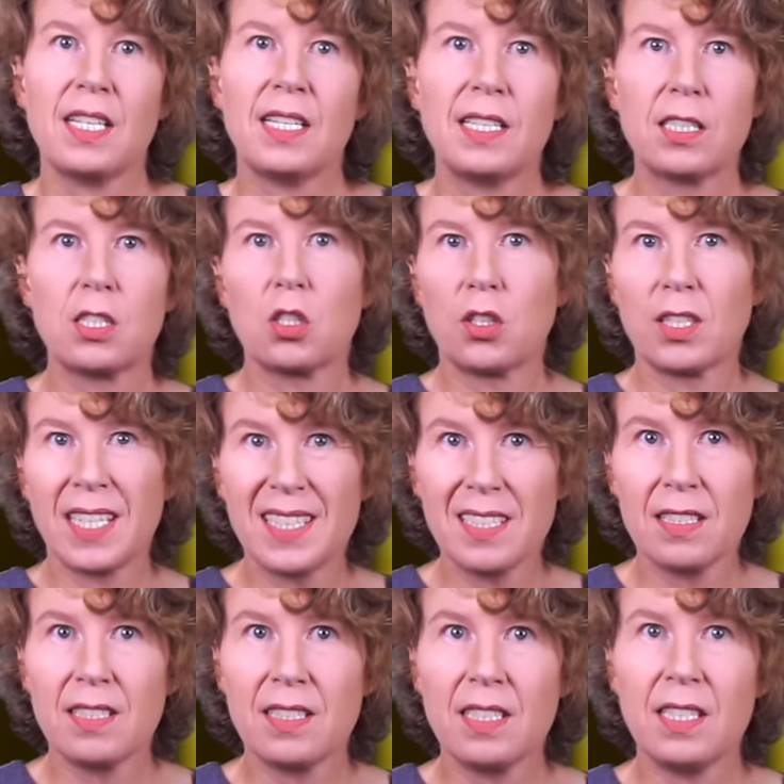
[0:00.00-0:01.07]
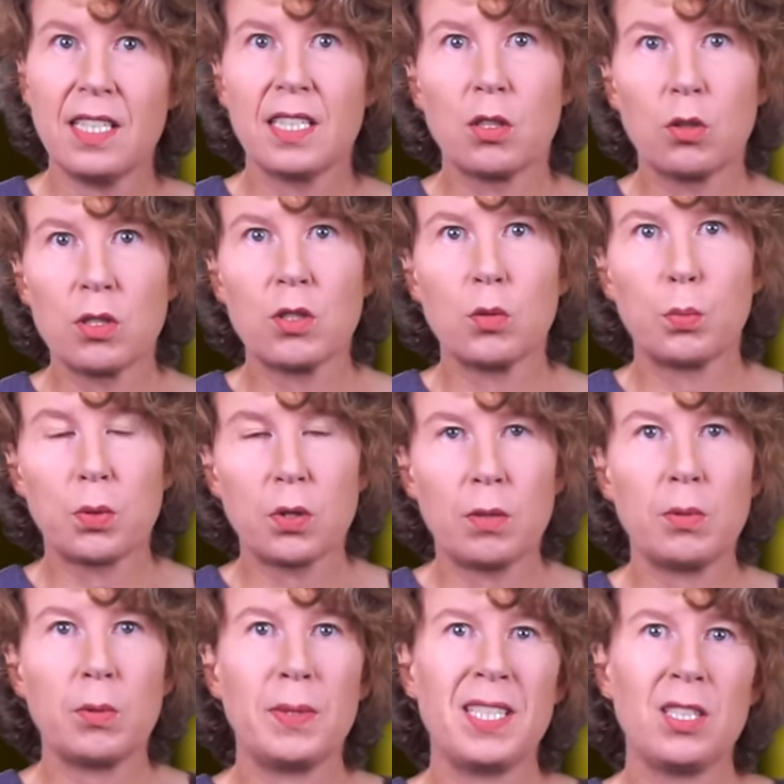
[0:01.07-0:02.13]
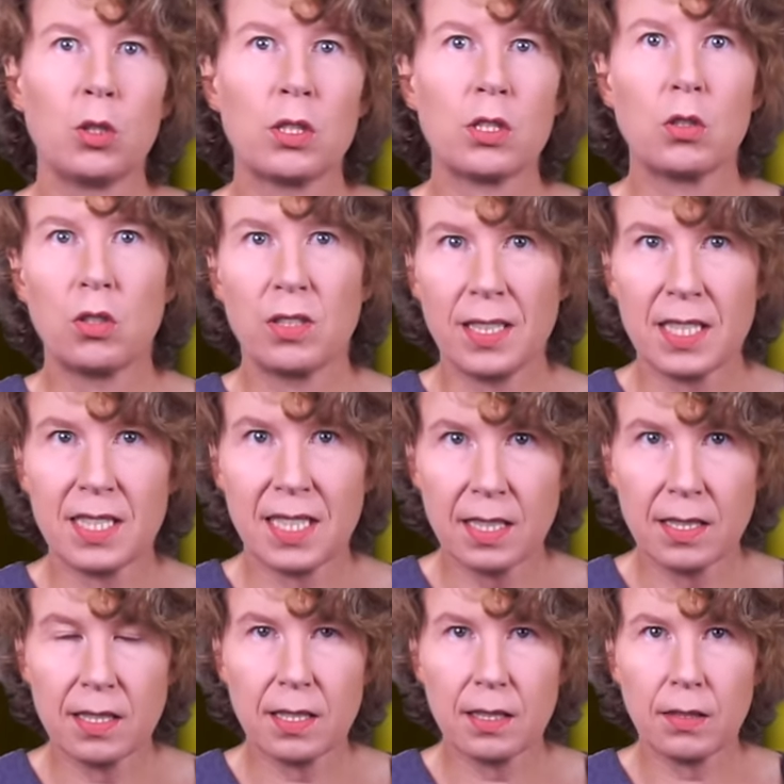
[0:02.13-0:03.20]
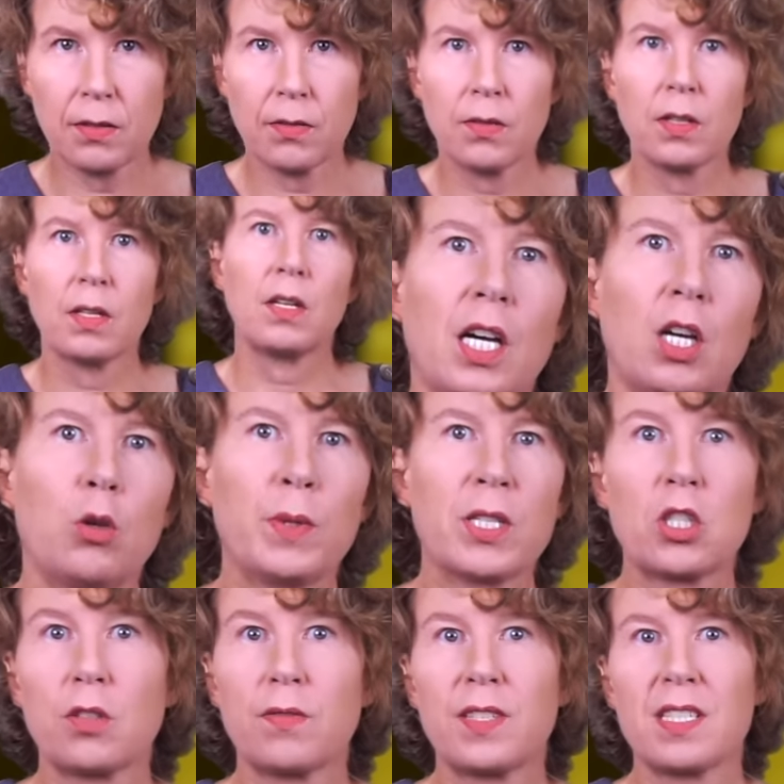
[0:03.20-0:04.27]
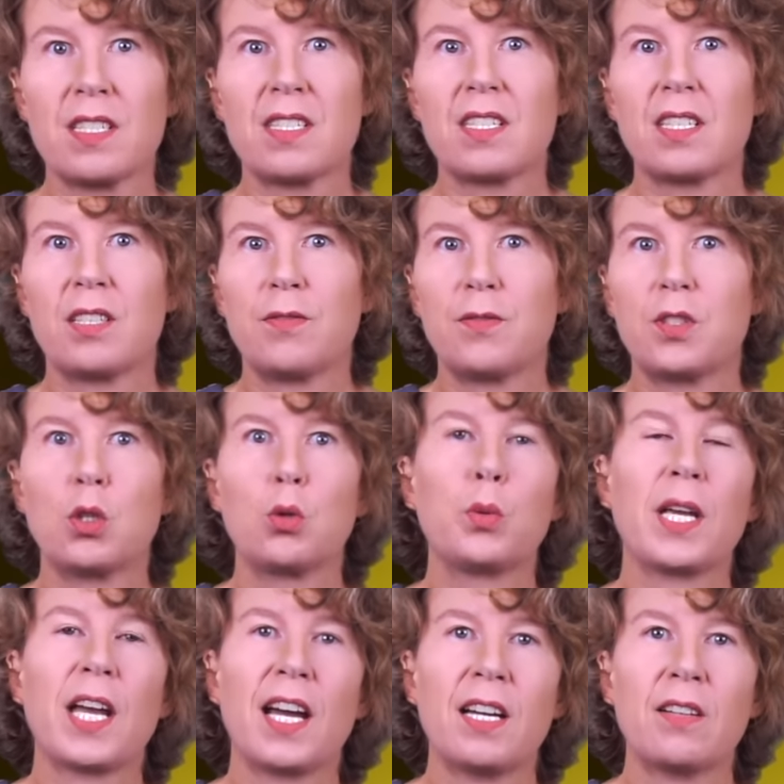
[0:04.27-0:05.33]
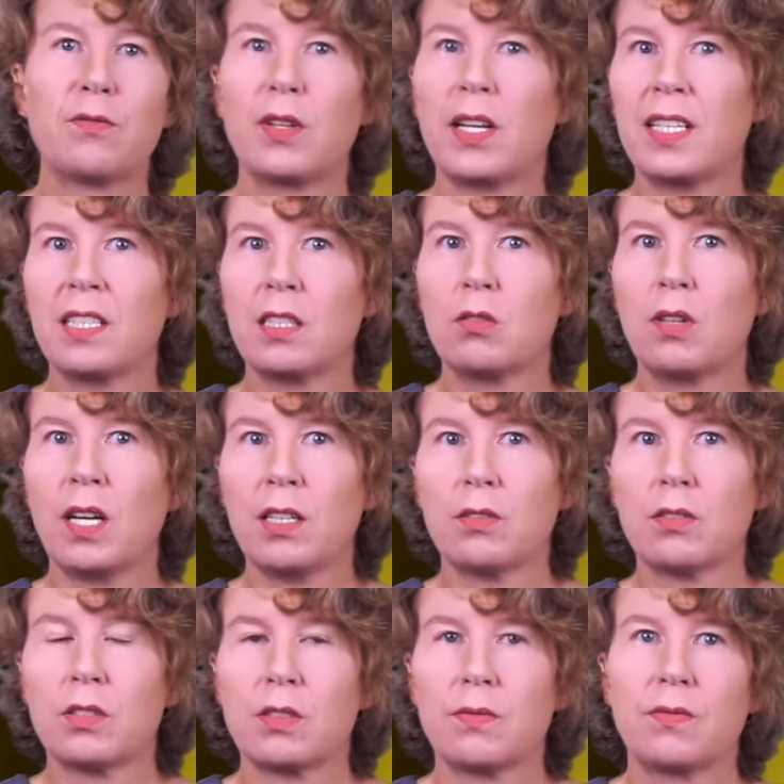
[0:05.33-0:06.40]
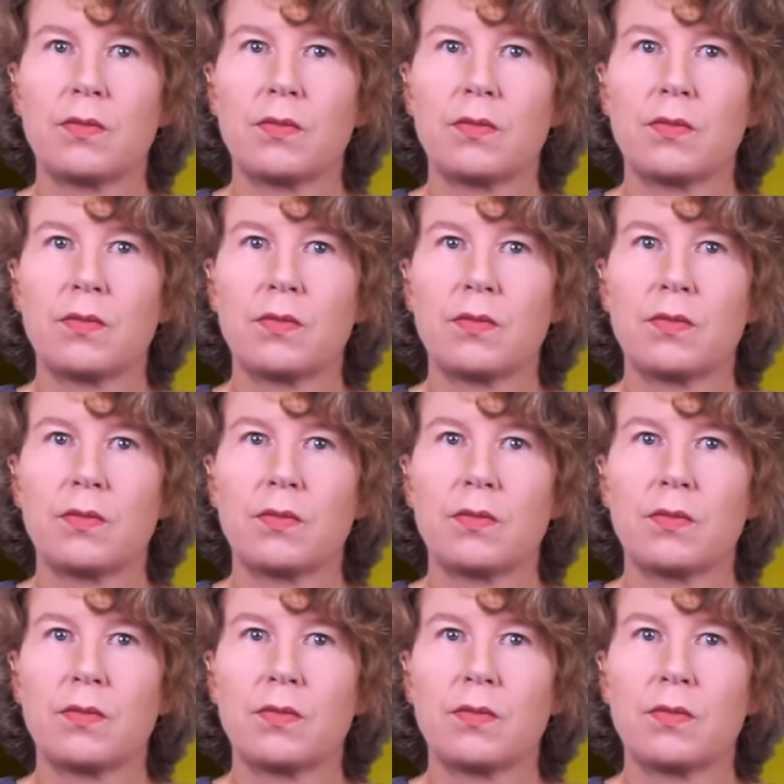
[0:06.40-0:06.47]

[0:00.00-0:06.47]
It's not healthy and also probably not all that tasty. How much of this stuff do we have lying around?